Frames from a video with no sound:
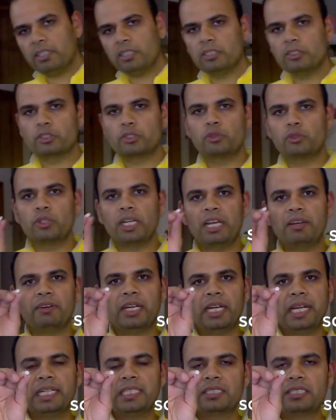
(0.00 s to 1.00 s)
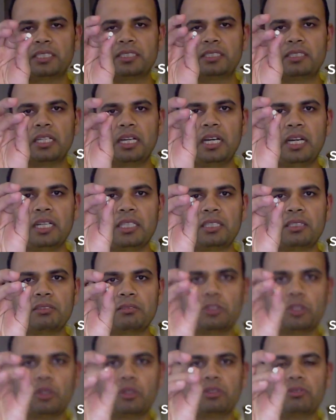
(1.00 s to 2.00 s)
Your screwdriver has this
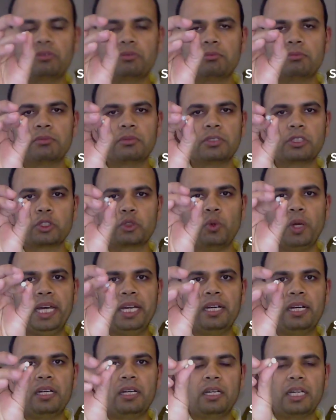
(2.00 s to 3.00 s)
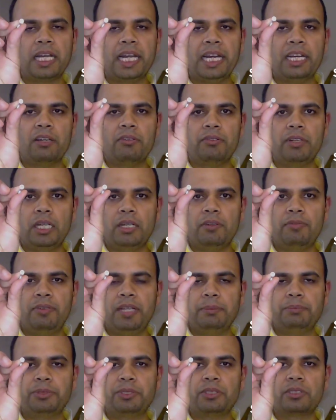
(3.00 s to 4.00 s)
square kind of
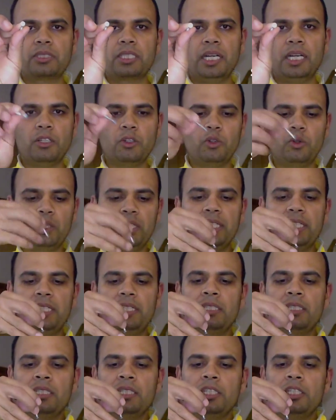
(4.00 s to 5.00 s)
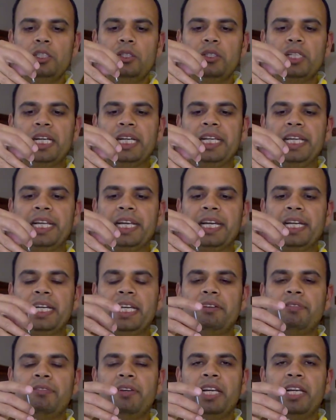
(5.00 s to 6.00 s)
Phillips cut over here. You can take it and
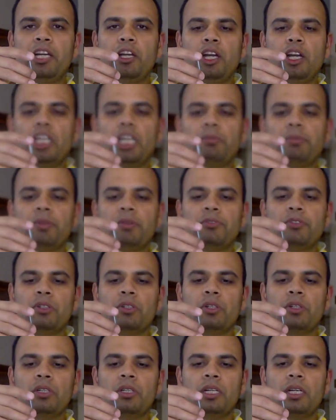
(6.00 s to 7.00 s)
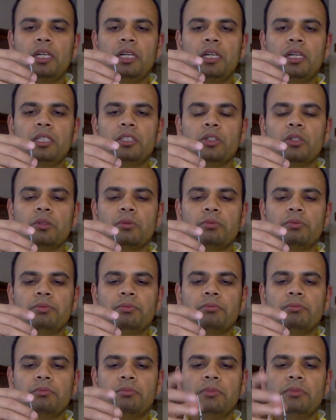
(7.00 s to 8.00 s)
fit it on top of your
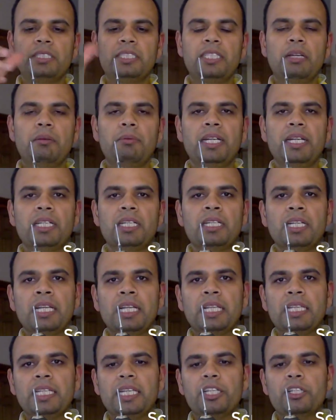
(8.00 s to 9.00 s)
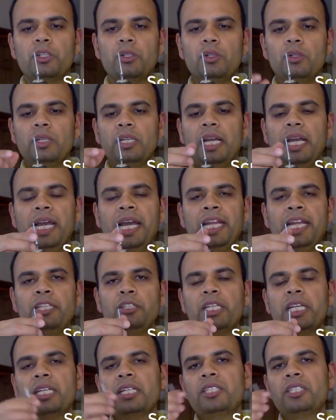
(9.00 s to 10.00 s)
drill bit. There you go. And you
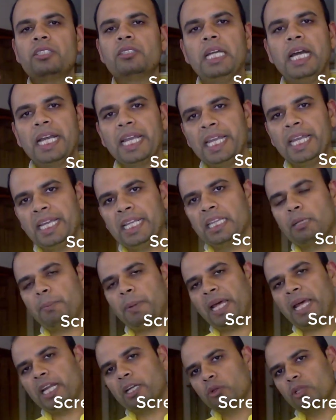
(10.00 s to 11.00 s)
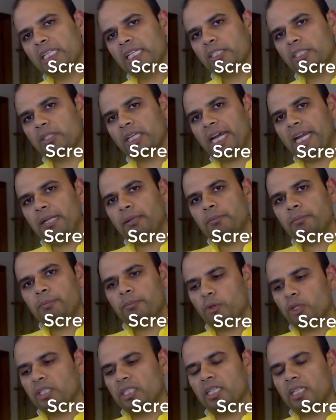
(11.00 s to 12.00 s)
can, again, the pilot hole that you had,
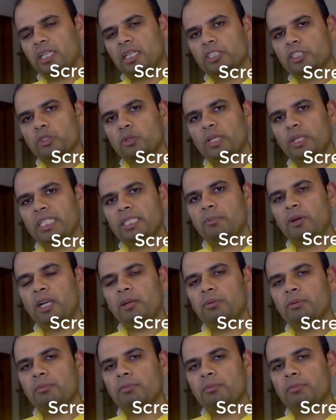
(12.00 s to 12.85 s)
put the screw at the bar,